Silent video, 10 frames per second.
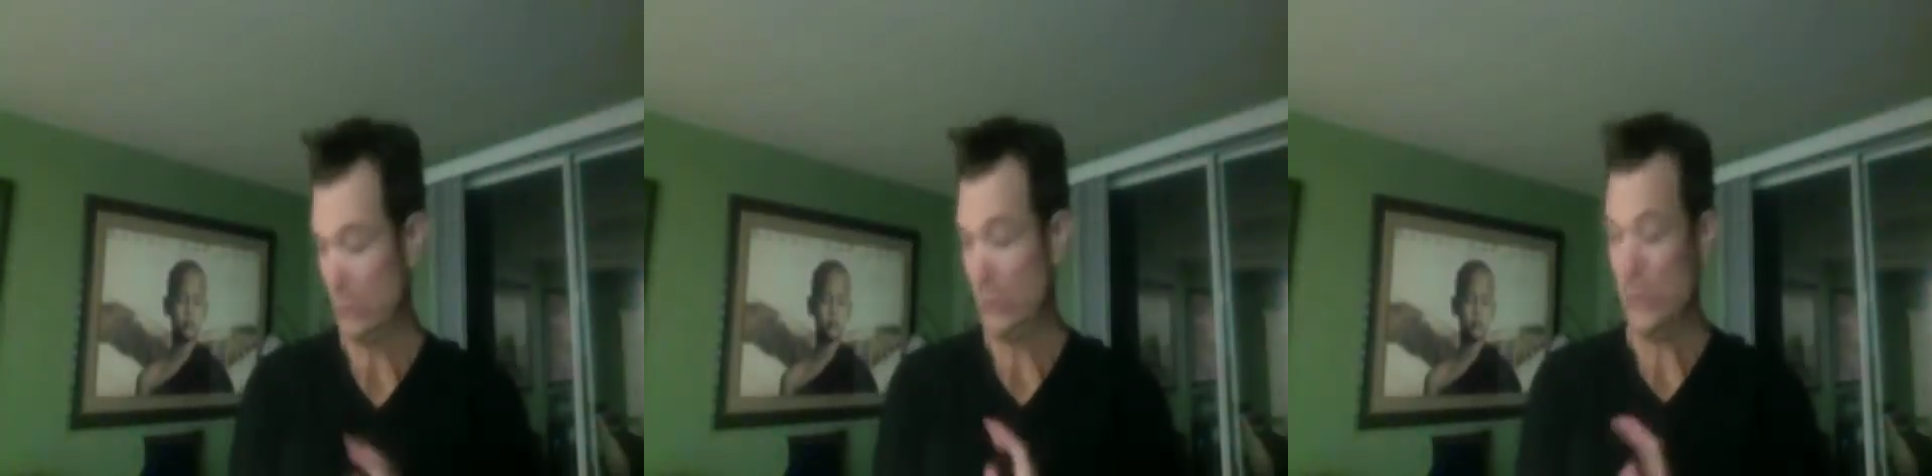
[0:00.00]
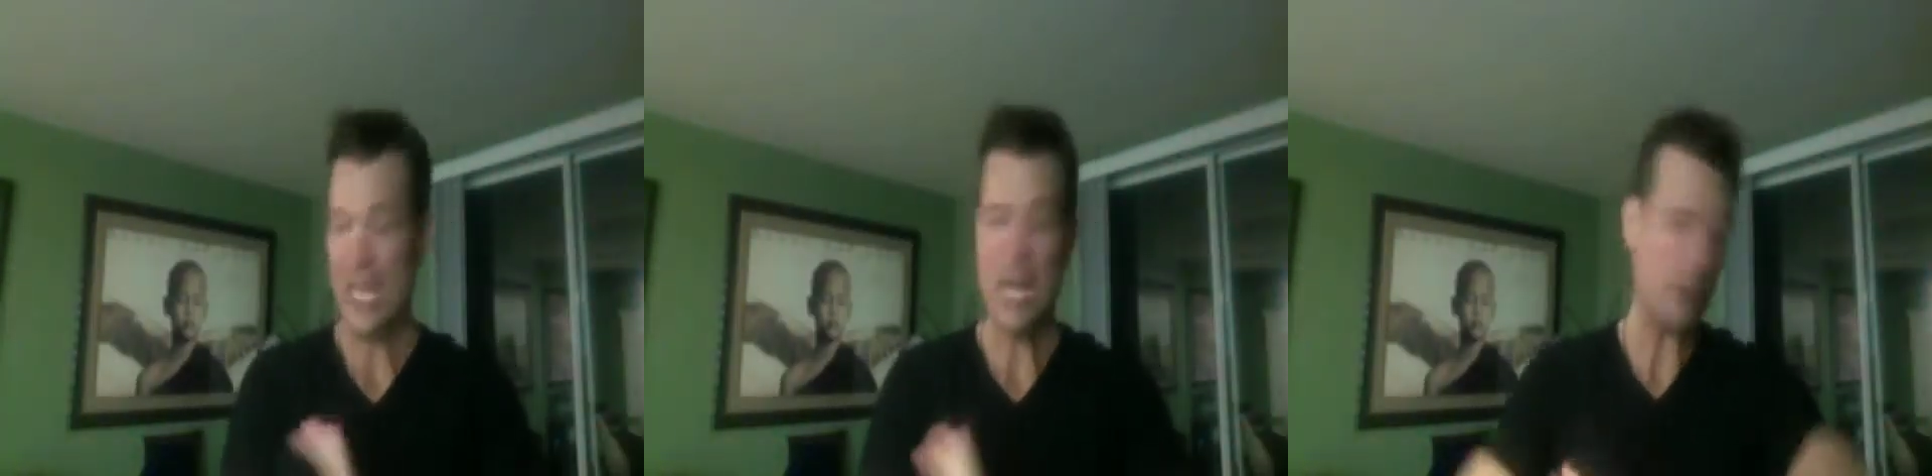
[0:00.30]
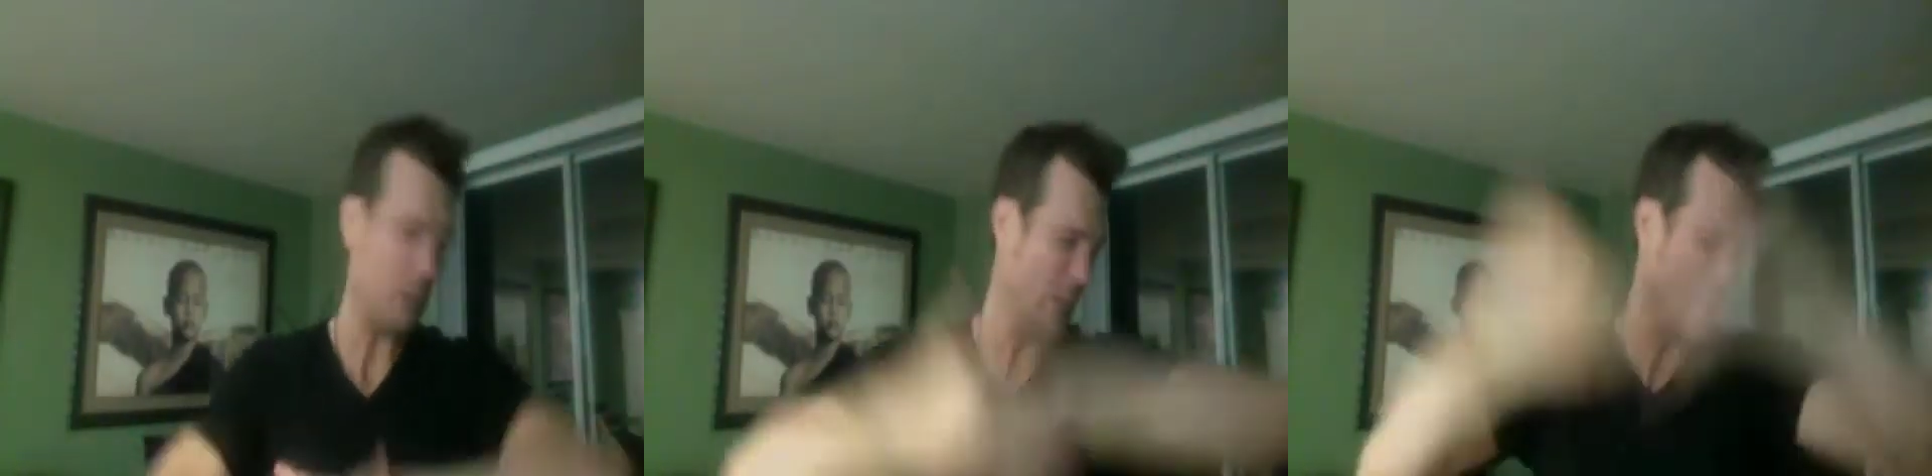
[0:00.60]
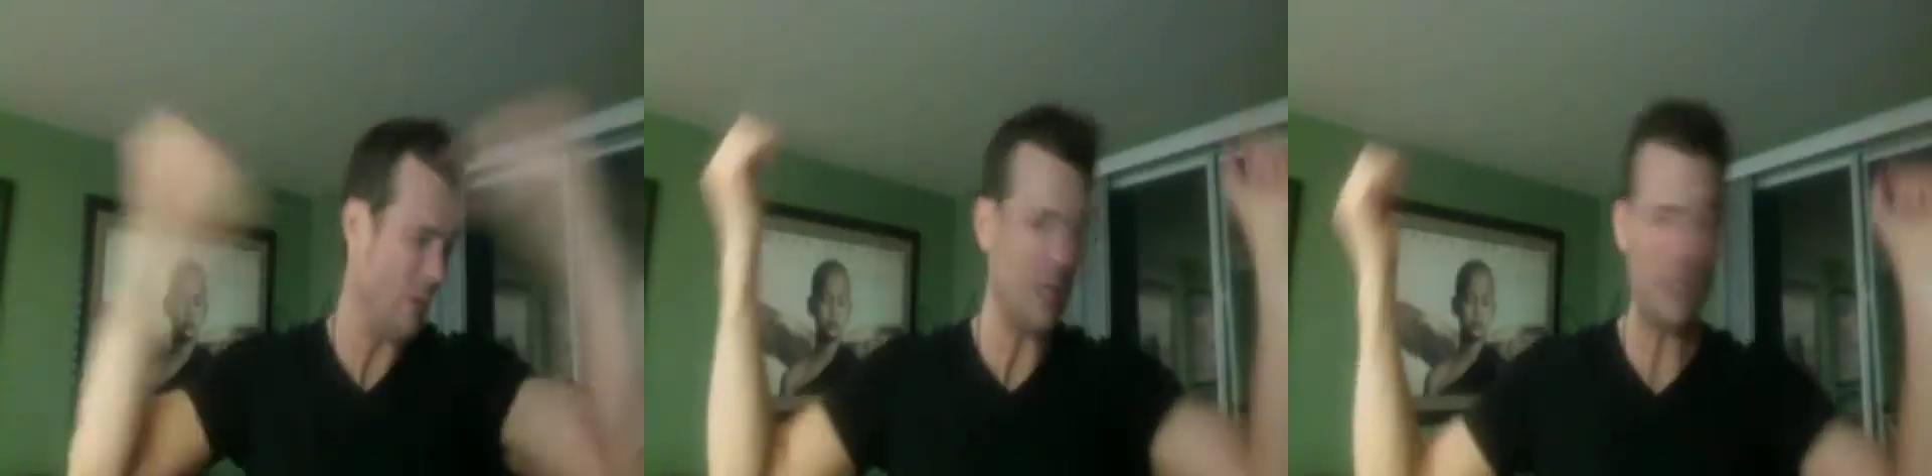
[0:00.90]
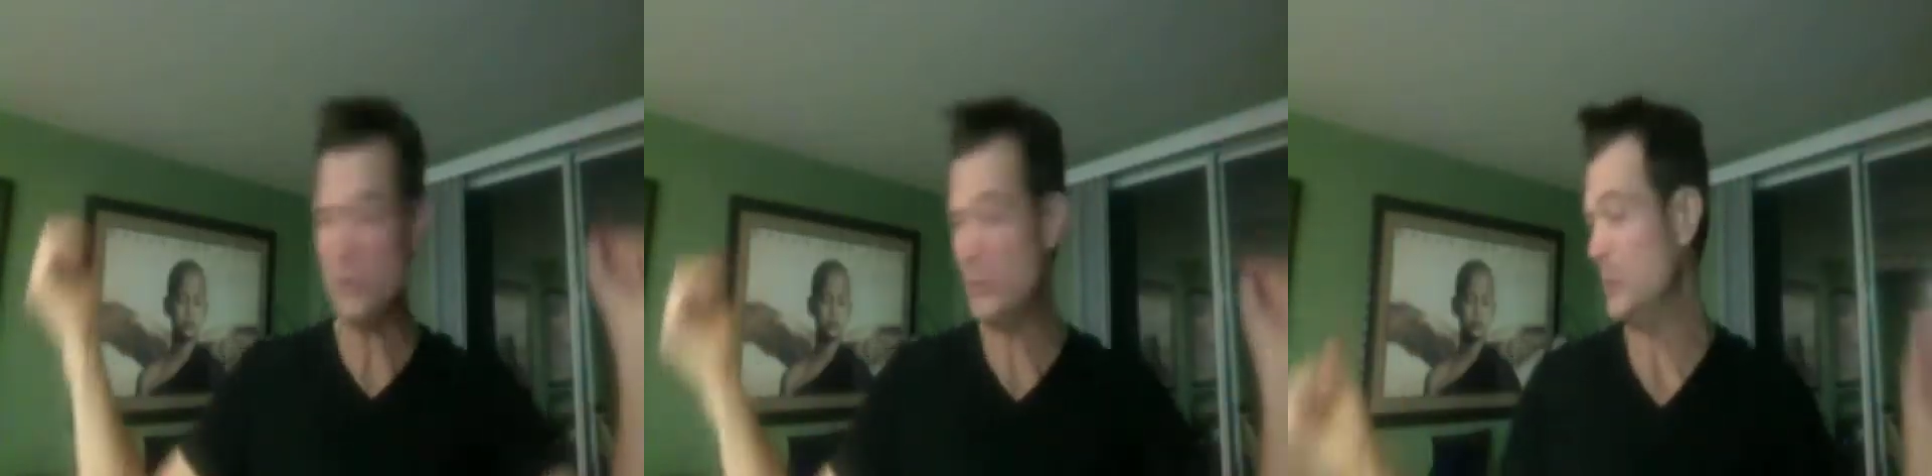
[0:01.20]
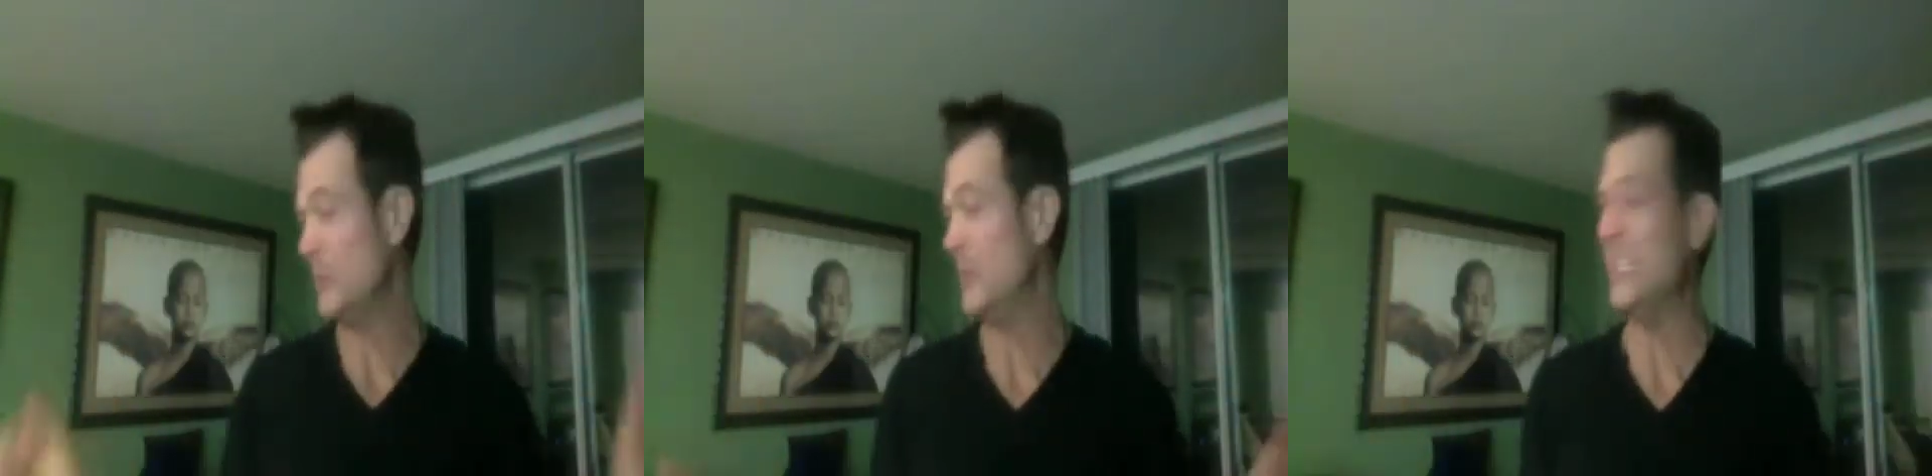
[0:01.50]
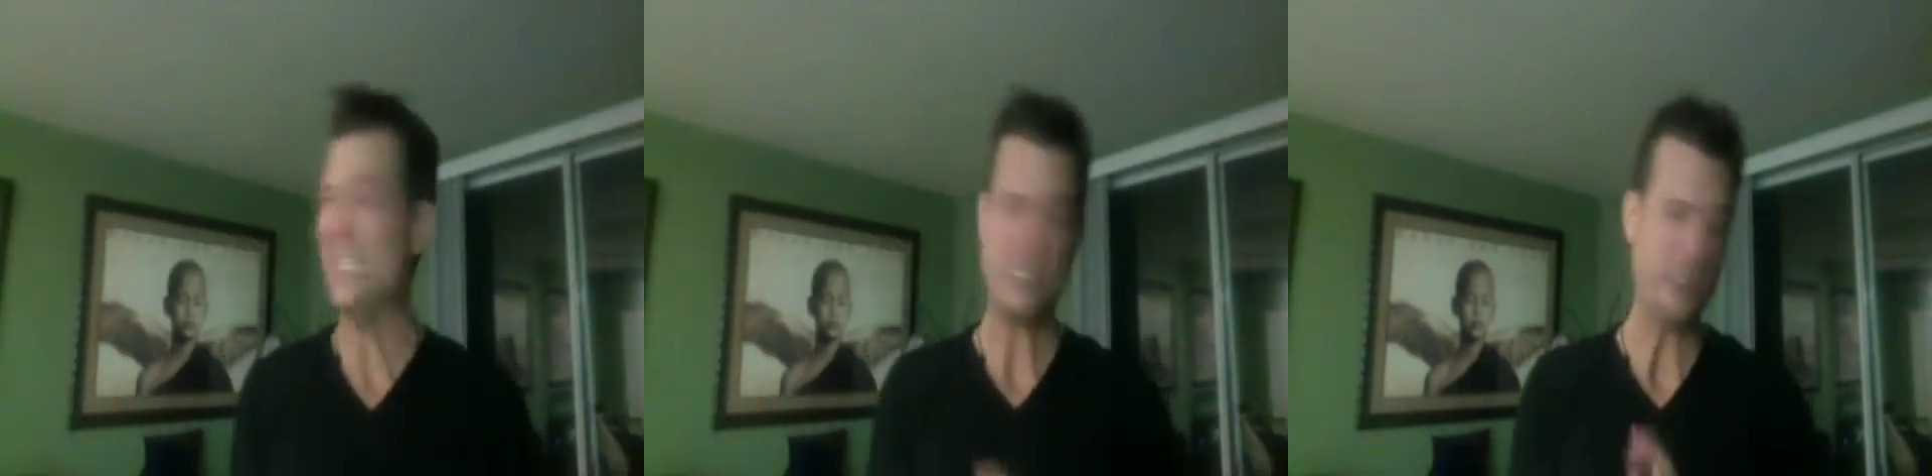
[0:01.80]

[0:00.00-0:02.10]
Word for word: now we want you to think